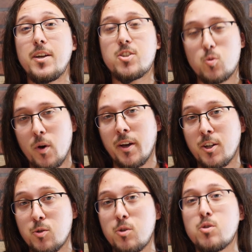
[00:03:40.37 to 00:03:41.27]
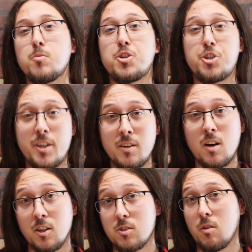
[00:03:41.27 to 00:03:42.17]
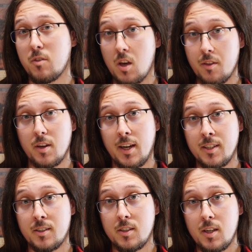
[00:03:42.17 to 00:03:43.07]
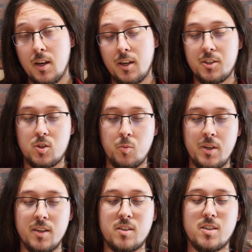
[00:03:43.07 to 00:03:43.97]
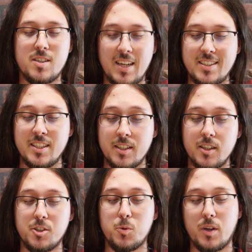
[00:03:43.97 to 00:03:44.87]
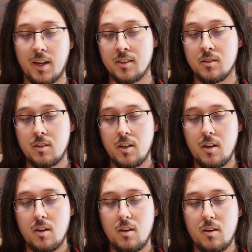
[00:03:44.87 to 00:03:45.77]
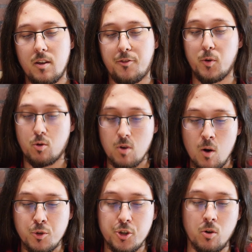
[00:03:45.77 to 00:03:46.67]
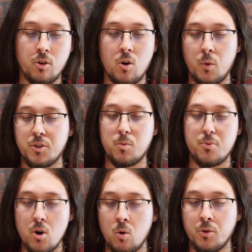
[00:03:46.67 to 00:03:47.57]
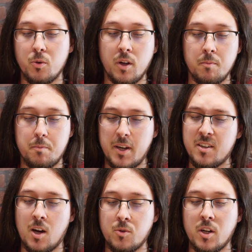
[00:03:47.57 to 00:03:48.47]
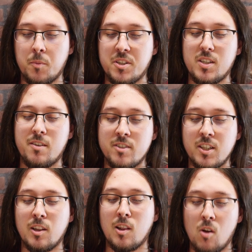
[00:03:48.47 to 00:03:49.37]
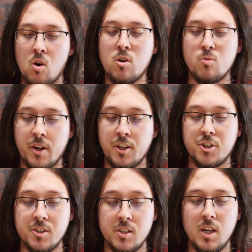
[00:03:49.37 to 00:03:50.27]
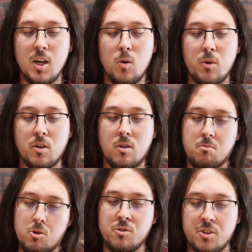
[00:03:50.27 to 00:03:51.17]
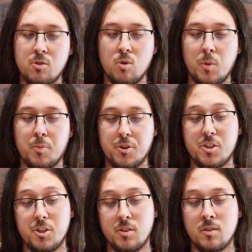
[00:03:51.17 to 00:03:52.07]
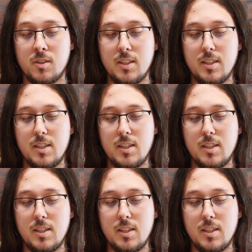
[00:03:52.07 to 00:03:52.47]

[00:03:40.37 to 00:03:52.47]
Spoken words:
Best way to use machine guns, on the other hand, is to be as static as you can. If you crouch or go into prone, you can pin down enemies even in long ranges with a considerable precision.